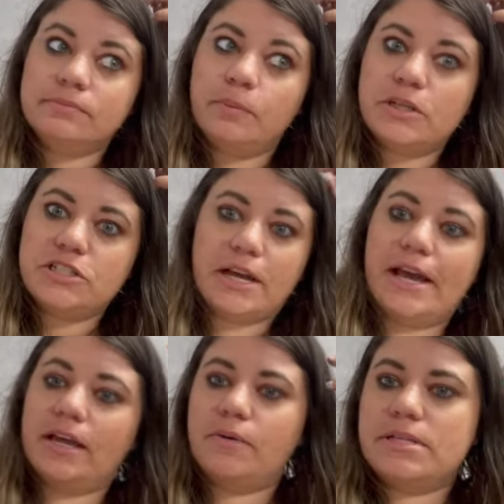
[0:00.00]
which
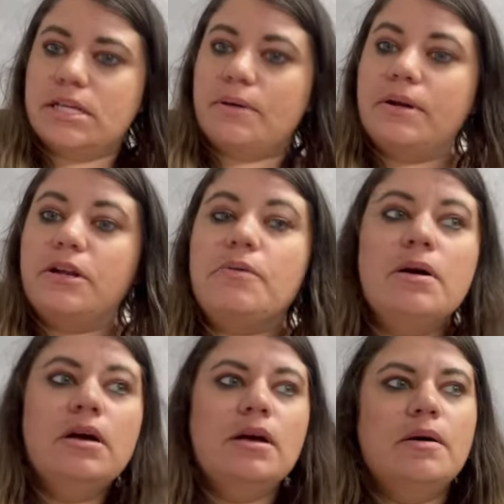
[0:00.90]
I always said I wouldn't do,
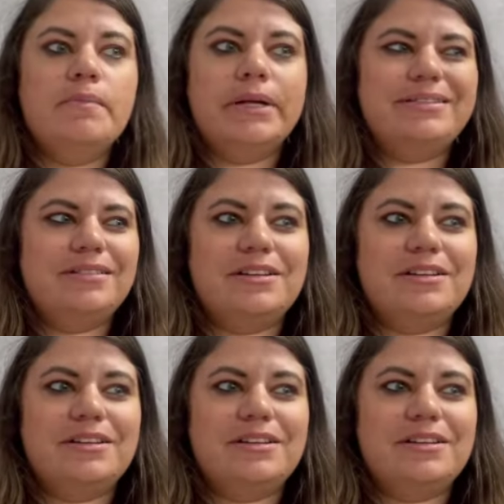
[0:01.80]
but